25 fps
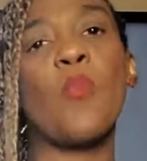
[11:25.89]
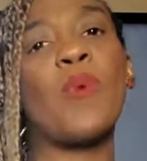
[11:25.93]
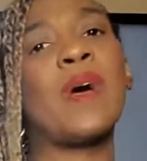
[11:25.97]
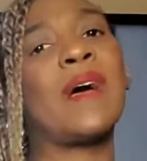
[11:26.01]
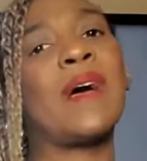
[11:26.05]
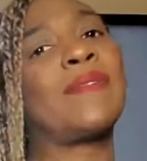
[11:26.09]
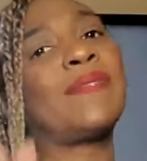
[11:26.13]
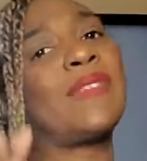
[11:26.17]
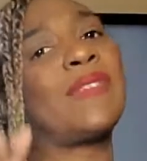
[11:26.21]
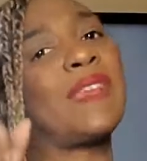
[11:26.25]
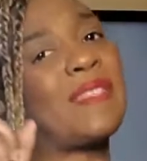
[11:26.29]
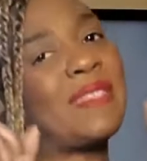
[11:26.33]

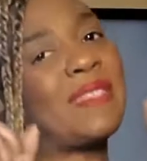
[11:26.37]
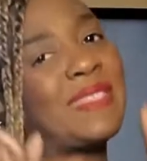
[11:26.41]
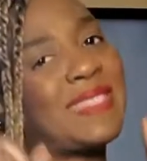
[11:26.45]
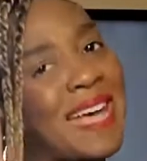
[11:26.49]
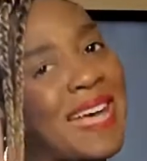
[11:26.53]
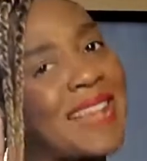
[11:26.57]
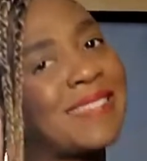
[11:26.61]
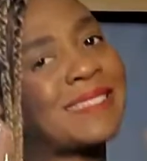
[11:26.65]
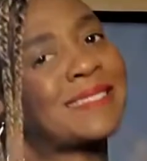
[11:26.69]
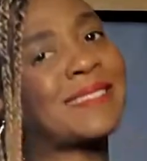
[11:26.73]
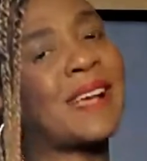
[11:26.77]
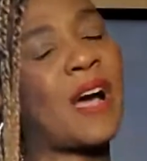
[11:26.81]
Well, then
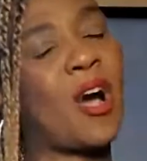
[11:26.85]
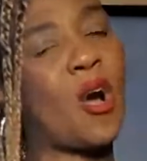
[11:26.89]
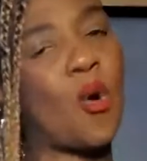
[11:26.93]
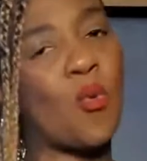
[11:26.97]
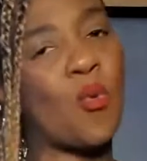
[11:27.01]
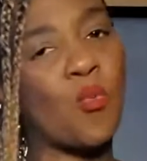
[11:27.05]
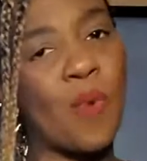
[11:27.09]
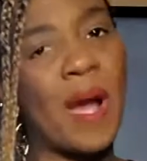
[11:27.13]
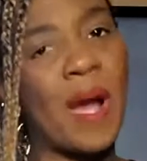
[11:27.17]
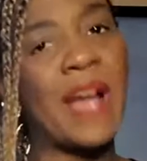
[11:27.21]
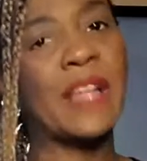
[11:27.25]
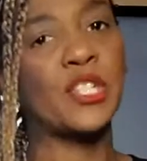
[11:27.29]
that's
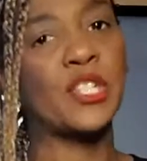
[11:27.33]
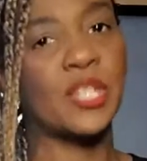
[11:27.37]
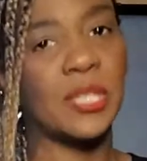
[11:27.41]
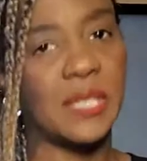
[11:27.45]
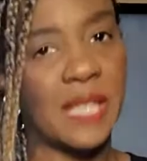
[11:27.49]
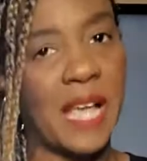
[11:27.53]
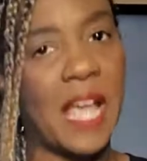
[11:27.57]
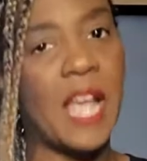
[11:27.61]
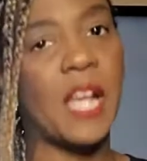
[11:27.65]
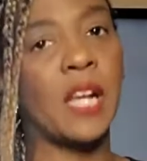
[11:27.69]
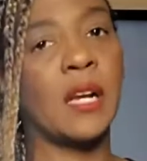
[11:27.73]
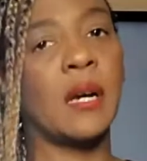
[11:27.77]
called righteous
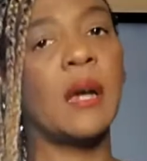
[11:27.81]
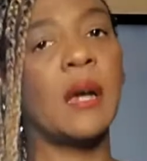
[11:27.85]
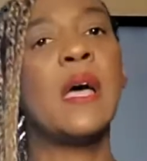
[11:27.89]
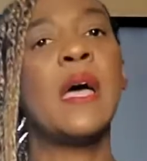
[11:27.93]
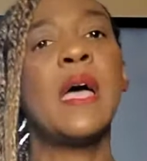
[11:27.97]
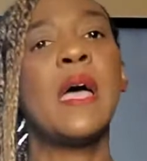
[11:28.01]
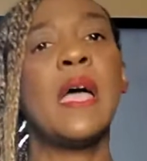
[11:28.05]
anger.